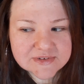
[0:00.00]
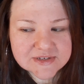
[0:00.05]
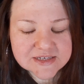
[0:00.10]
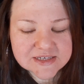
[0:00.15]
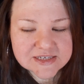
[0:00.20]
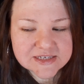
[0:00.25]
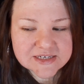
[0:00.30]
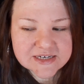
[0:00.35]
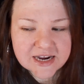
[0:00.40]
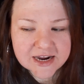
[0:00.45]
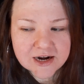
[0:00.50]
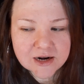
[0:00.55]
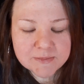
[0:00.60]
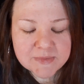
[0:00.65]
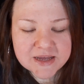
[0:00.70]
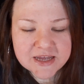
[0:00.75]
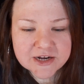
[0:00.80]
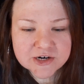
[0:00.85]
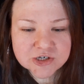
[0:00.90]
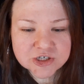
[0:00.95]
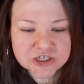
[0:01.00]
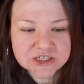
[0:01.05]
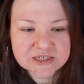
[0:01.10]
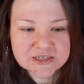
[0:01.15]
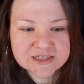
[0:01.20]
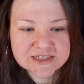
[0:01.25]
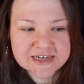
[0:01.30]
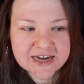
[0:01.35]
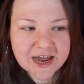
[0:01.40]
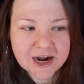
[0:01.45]
Stay out of my energy.
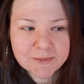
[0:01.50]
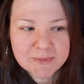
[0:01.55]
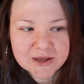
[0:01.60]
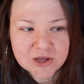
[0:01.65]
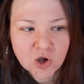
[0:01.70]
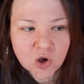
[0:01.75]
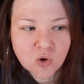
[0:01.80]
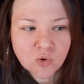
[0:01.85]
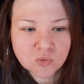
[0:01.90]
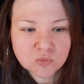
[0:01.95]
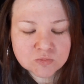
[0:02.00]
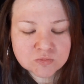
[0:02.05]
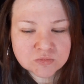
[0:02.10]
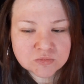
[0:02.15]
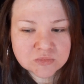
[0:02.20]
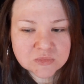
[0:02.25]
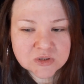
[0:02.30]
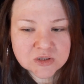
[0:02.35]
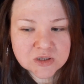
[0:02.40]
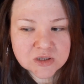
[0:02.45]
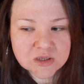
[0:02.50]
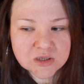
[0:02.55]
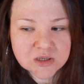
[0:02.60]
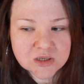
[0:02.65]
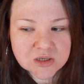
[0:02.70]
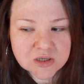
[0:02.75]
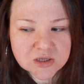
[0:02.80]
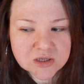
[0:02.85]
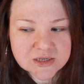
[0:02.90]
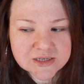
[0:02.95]
Stay out of my home.
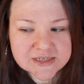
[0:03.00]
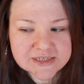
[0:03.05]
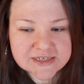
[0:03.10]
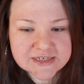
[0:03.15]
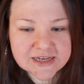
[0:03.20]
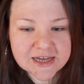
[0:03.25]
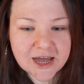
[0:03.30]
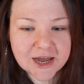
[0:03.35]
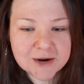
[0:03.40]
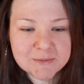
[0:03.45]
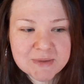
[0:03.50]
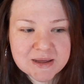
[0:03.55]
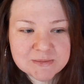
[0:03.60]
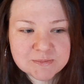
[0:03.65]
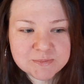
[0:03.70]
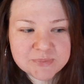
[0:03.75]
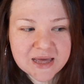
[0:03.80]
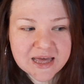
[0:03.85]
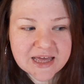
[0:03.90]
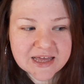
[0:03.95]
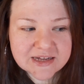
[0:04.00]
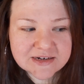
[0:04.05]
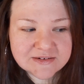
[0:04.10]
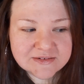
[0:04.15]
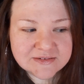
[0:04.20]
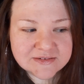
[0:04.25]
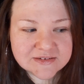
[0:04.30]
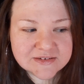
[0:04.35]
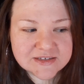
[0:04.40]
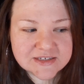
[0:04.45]
Stay out of my
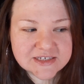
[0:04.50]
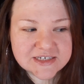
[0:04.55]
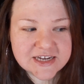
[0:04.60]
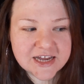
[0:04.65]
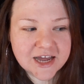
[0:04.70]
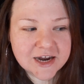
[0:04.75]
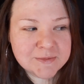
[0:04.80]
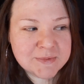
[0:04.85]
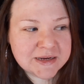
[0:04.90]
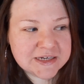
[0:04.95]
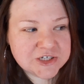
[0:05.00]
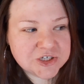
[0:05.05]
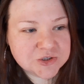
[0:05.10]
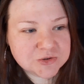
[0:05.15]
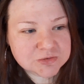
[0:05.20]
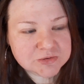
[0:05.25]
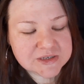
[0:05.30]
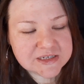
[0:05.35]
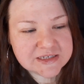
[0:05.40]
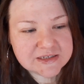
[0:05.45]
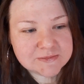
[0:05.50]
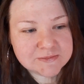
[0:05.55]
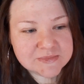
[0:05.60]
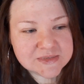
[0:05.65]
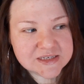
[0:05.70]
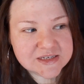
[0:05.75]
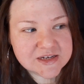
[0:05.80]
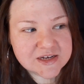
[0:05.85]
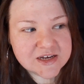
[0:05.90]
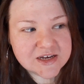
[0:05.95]
bed. Stay out of my
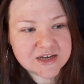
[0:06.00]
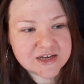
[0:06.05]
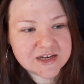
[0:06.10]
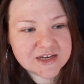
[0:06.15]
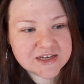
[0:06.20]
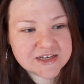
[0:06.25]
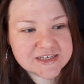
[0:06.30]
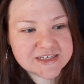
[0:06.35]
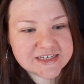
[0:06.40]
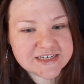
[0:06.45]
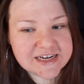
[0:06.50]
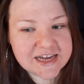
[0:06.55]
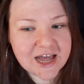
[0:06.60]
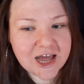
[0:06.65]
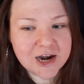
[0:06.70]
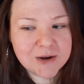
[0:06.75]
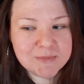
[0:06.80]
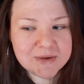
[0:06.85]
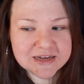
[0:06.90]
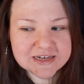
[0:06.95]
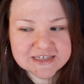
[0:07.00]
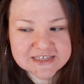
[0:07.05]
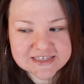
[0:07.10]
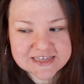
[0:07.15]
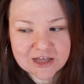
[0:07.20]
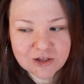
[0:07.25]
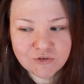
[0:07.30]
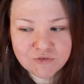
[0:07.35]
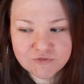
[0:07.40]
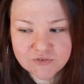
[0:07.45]
dreams stay out of my
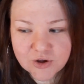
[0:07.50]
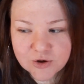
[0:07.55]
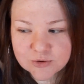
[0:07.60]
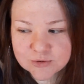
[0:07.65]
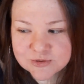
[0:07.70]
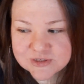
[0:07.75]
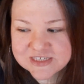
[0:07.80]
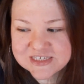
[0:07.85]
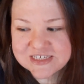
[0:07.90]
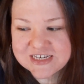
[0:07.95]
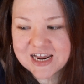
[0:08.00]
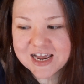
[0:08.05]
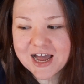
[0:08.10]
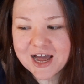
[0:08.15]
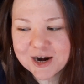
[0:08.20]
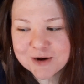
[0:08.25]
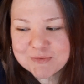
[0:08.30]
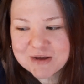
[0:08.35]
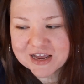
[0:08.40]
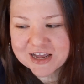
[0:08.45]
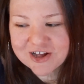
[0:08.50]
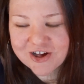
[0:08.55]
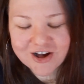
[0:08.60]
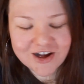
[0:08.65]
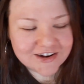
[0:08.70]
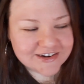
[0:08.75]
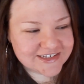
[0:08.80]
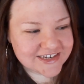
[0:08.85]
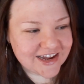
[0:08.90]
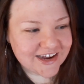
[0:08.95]
cell phone, stay out of my
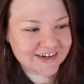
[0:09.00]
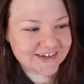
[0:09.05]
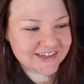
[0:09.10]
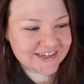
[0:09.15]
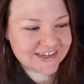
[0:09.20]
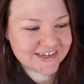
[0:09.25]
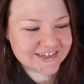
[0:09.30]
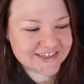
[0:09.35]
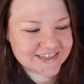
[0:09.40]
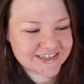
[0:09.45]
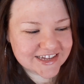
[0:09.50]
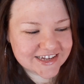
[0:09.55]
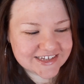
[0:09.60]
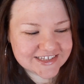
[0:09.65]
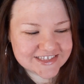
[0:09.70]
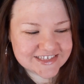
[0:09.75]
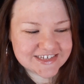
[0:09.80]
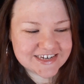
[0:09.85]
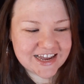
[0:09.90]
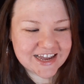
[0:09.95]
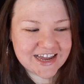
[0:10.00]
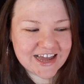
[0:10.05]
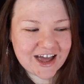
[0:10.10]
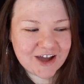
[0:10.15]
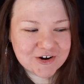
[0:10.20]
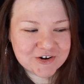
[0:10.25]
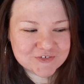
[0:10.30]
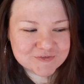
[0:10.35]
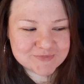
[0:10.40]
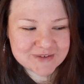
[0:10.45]
contact list, like stay
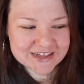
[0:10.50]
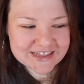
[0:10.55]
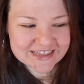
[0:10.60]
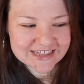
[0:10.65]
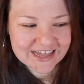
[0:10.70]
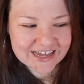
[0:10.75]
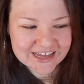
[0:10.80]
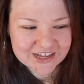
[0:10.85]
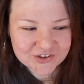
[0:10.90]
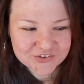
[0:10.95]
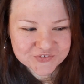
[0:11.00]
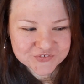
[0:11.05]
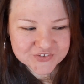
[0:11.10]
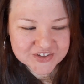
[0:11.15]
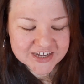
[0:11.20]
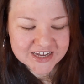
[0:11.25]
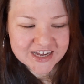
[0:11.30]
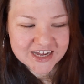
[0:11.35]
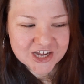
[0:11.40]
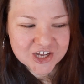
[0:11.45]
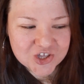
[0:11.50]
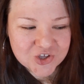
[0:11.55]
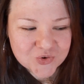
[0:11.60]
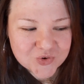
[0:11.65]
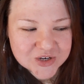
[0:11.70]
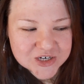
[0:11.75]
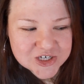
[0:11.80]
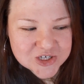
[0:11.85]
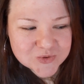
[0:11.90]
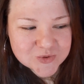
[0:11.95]
out of my life. You
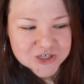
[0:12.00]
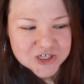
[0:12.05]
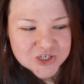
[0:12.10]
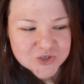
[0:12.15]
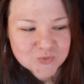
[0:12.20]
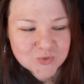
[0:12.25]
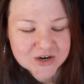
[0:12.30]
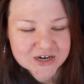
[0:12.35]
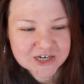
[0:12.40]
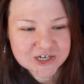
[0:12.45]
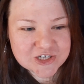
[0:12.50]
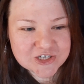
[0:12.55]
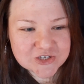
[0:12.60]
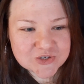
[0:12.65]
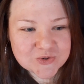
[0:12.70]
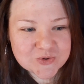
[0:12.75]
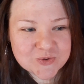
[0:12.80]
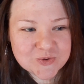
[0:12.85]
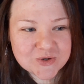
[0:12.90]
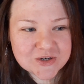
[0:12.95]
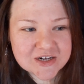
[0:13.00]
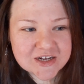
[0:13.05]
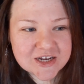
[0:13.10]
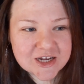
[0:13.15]
can do what you want to do,